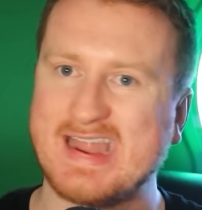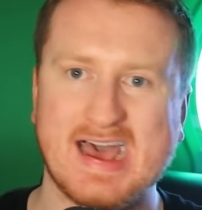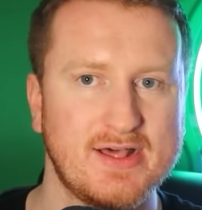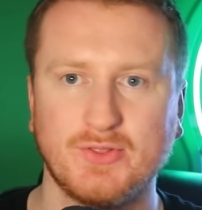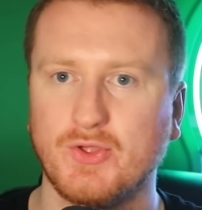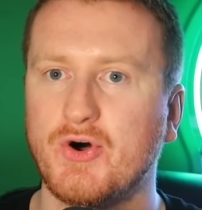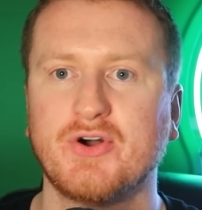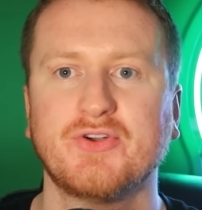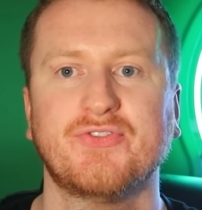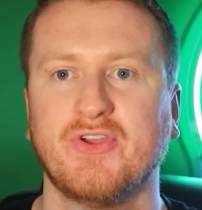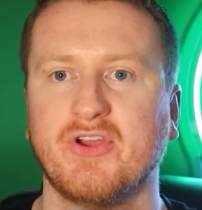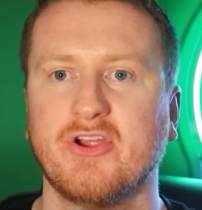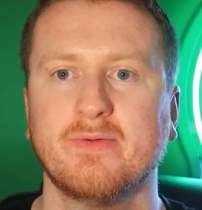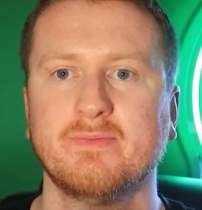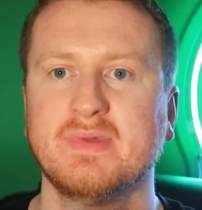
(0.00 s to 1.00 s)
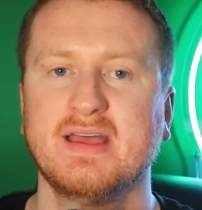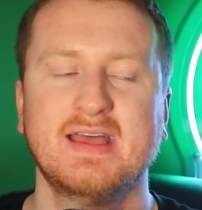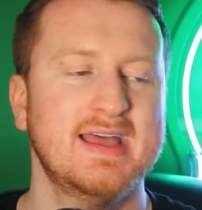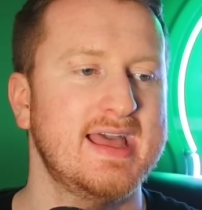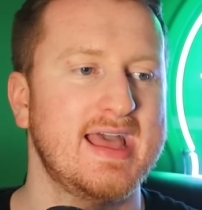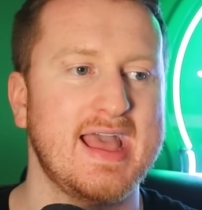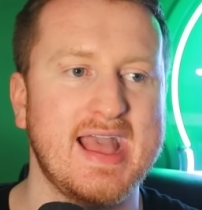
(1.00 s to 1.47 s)
Not long term.
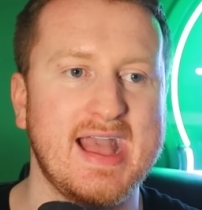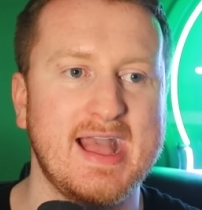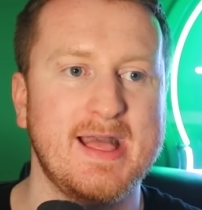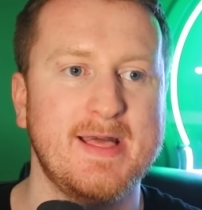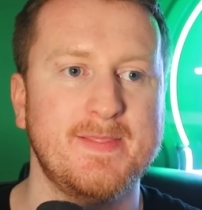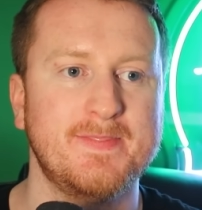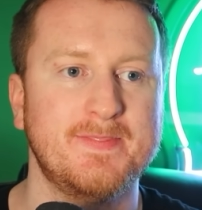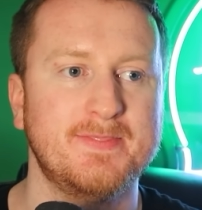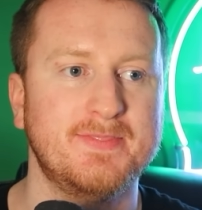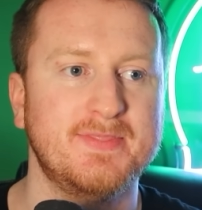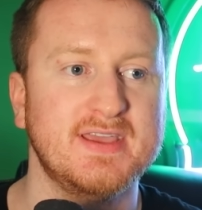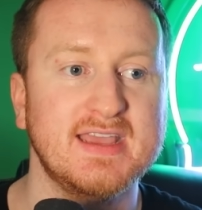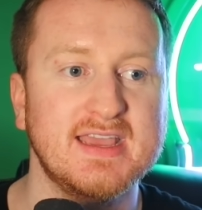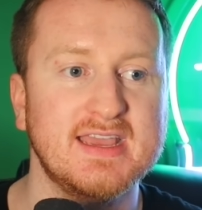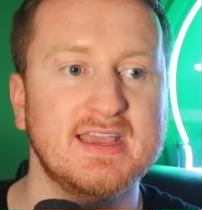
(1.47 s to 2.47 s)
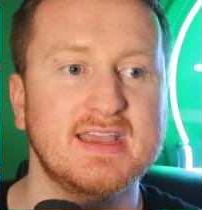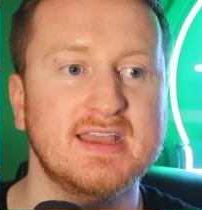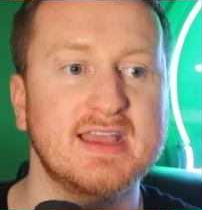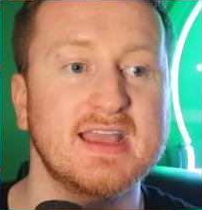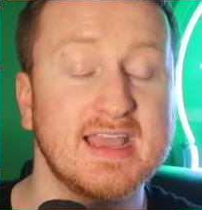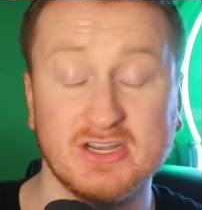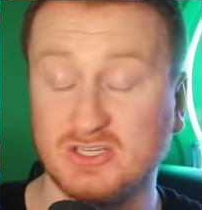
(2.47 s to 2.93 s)
And the